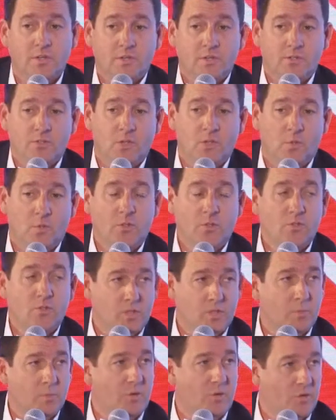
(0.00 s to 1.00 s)
So when you
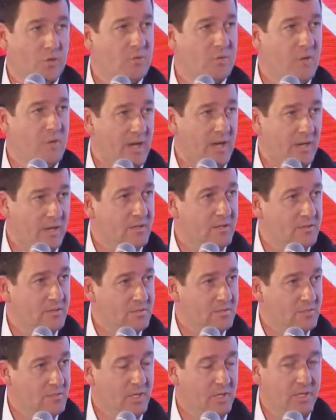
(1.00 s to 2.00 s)
look at programmatic
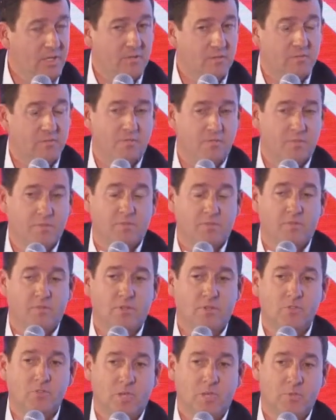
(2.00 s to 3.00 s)
media, for, for
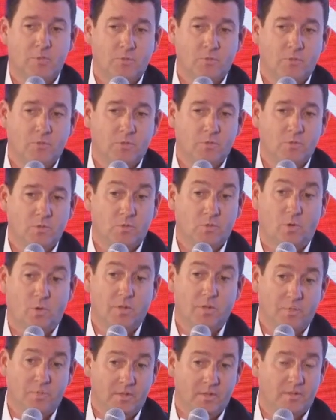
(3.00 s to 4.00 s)
example, and we're doing quite
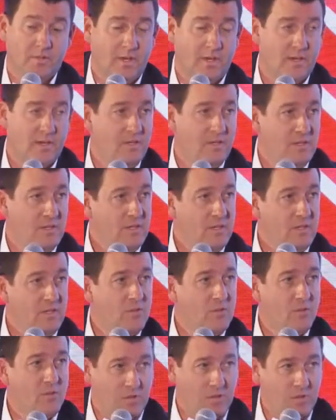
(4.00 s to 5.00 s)
a bit of that, you
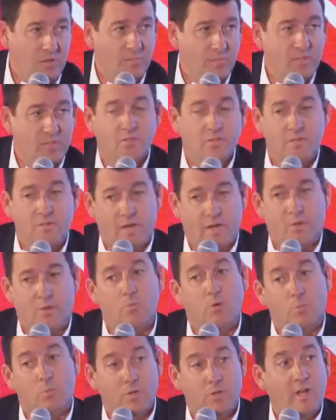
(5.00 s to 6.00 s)
know, there are elements of that
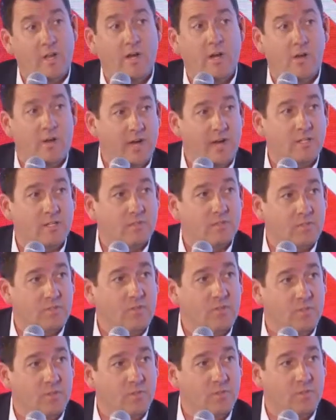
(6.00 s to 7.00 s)
where we're now actively
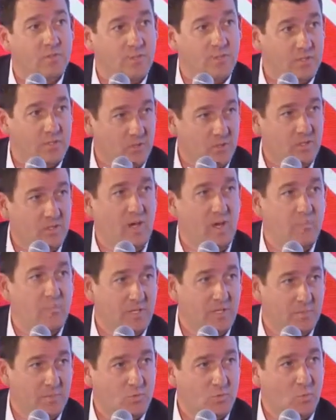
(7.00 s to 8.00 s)
using things like
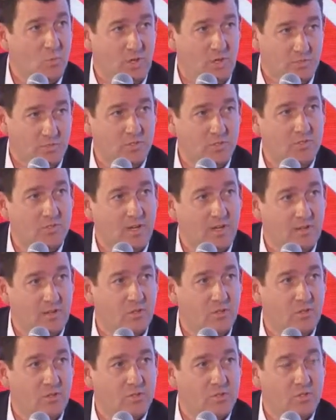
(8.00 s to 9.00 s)
IBM's Watson
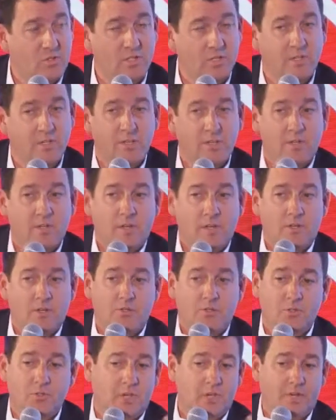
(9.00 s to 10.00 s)
technology
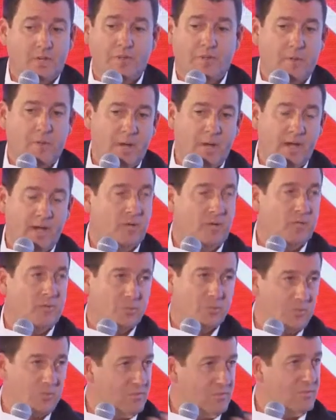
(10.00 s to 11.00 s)
to identify
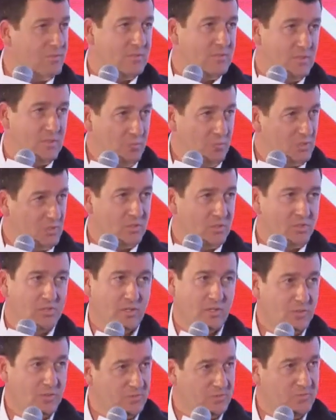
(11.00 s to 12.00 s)
patterns, which it
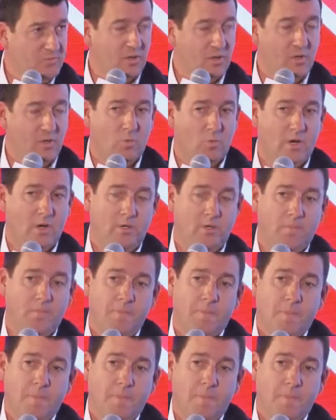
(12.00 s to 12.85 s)
does very well.